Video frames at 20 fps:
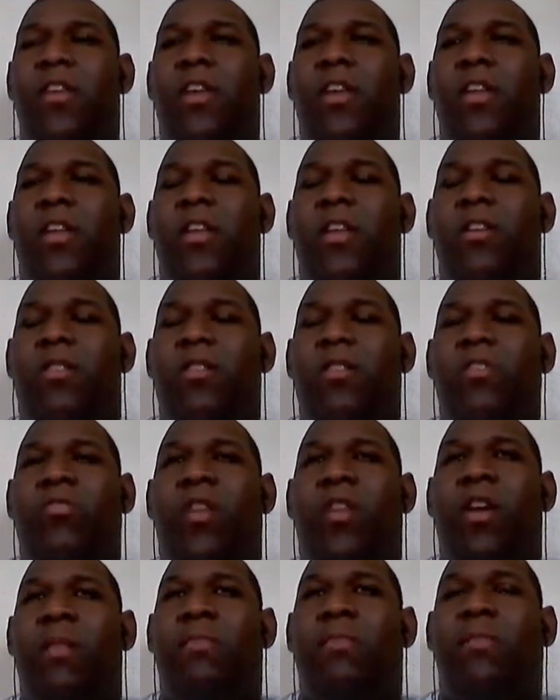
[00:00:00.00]
In all the
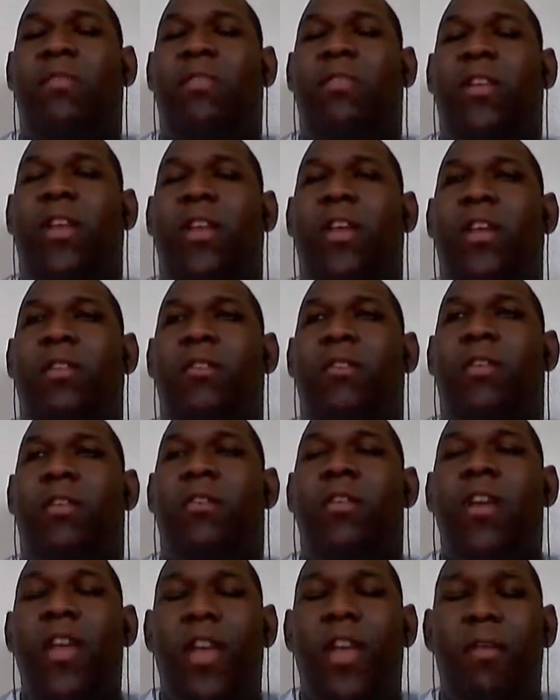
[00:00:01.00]
Dragon Ball Z, you
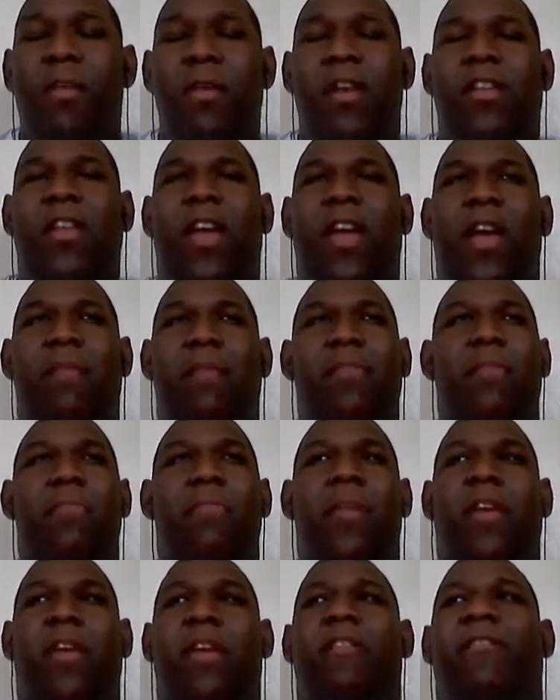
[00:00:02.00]
know, he has a habit of
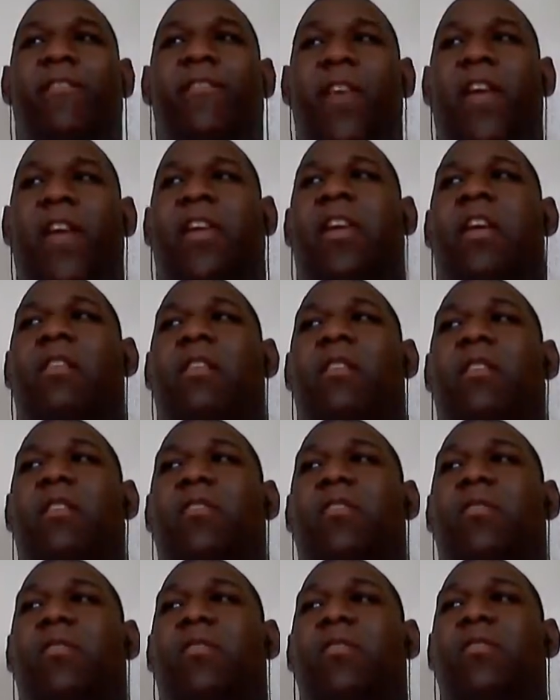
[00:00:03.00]
making fat
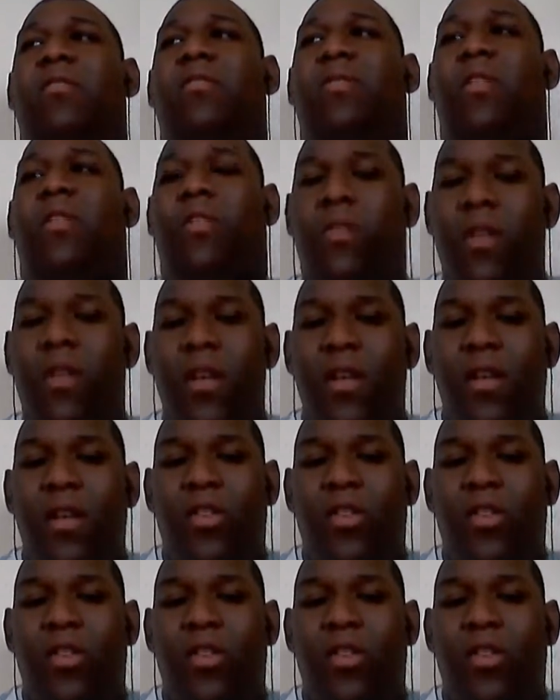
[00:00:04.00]
characters, you know,